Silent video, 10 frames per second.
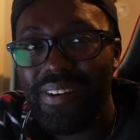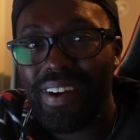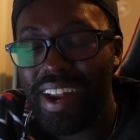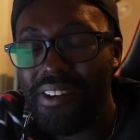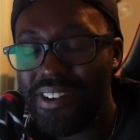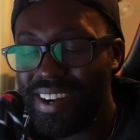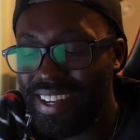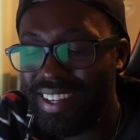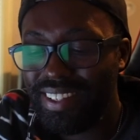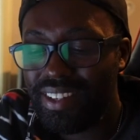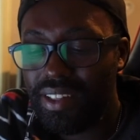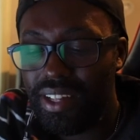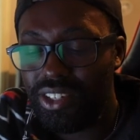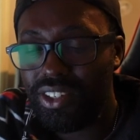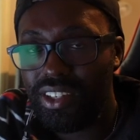whatever it is
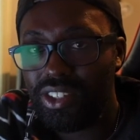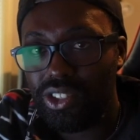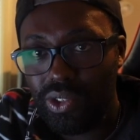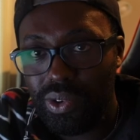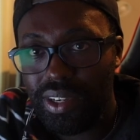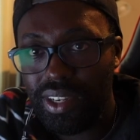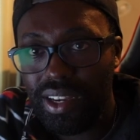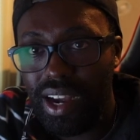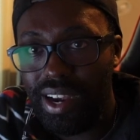that you guys enjoy.